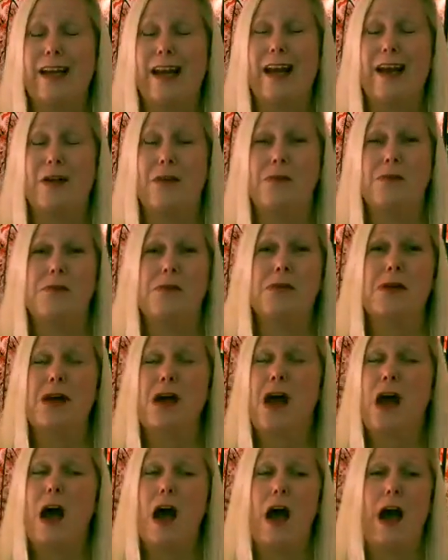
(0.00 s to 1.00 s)

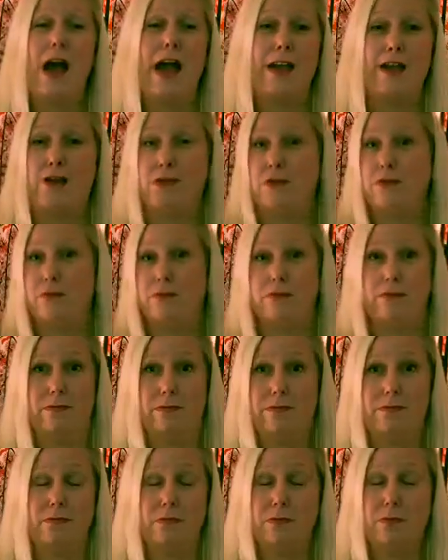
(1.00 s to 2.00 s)
I don't
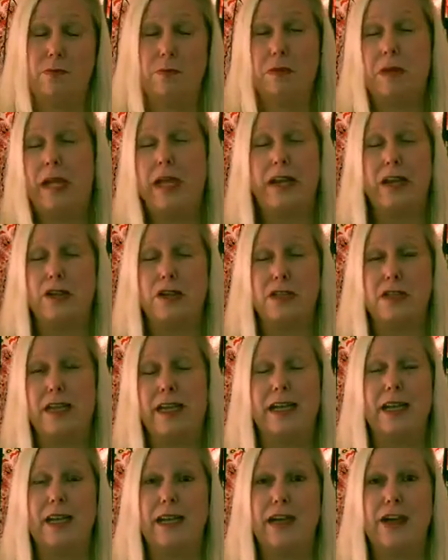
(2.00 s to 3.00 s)
plan on
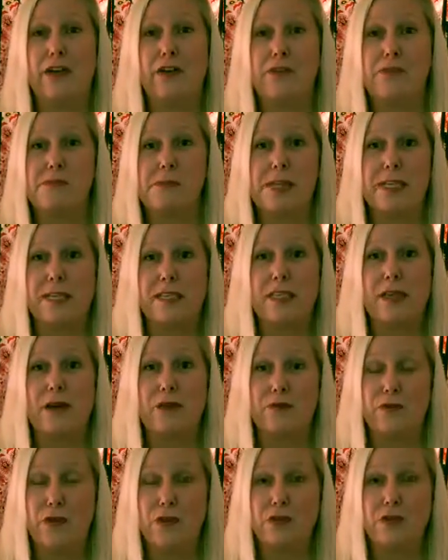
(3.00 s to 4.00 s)
taking care of
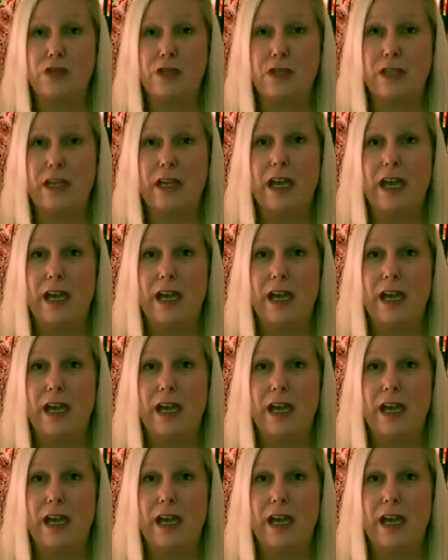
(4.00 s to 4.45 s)
myself usually.